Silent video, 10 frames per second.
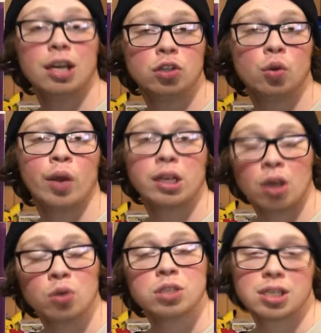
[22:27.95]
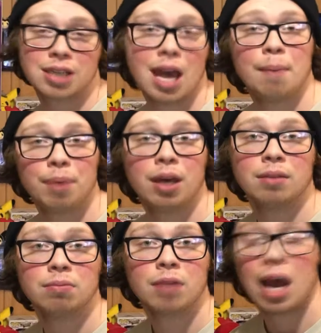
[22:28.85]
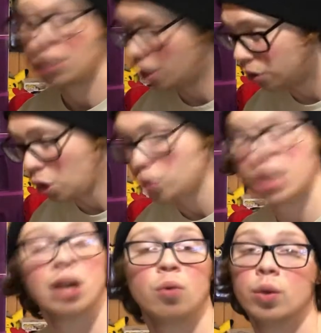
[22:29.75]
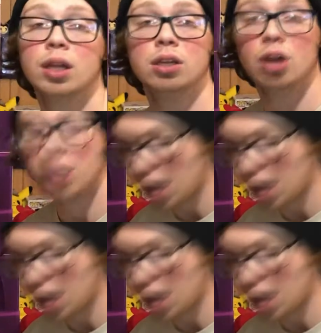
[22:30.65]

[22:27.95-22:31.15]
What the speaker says: enjoyed Ghost's campaign. I thought Ghost had a really good